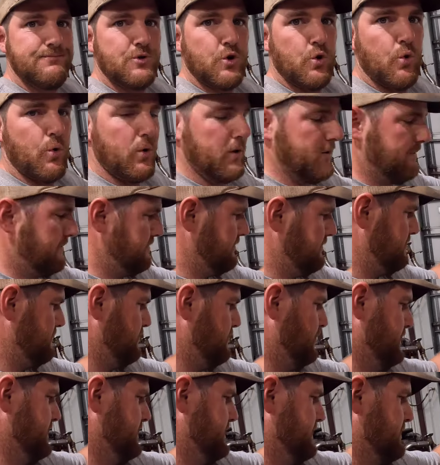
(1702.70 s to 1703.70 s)
quart,
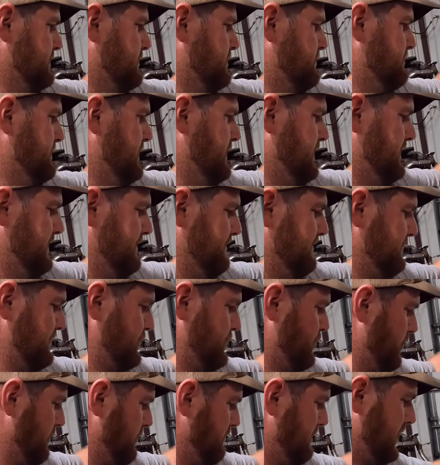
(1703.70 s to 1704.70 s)
what is this,
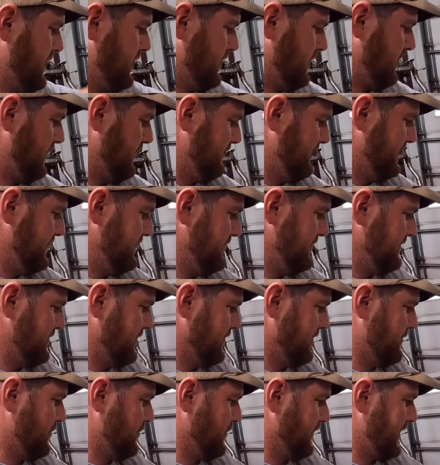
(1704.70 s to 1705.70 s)
quart bottle of it,
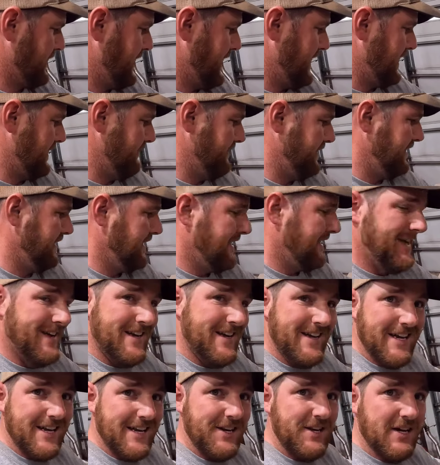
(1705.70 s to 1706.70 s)
or quart can of it.
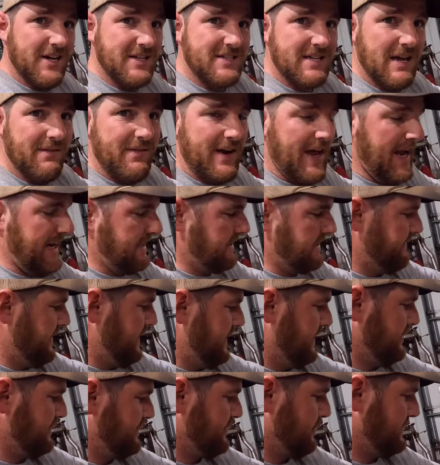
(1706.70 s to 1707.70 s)
It does have an
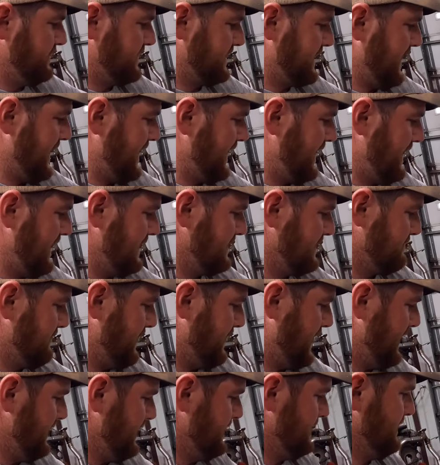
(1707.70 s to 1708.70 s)
activator, so it's catalyzed
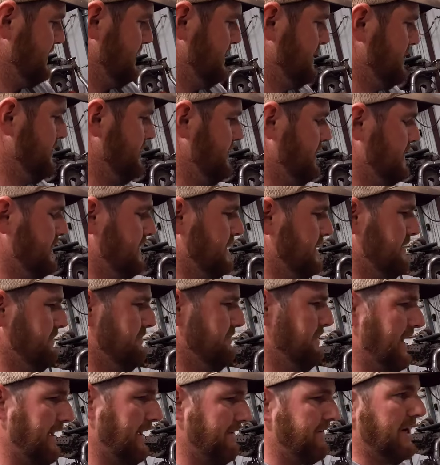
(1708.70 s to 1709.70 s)
paint.
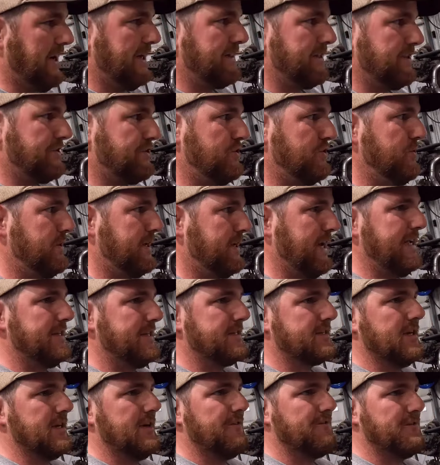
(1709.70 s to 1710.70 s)
But I've got the
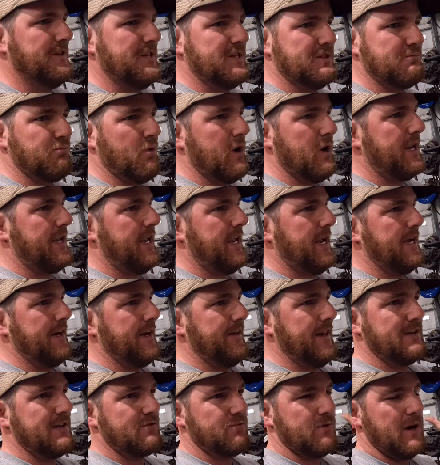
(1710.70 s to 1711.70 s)
2K stuff in a spray
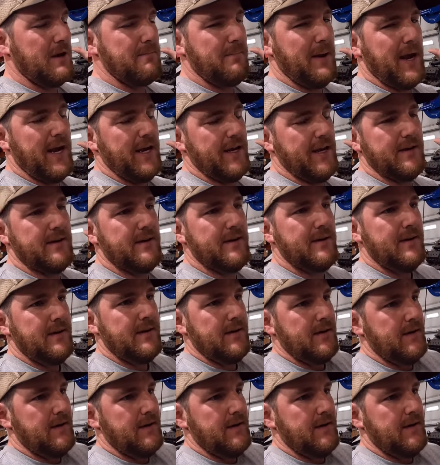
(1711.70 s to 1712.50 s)
can, and that's what I painted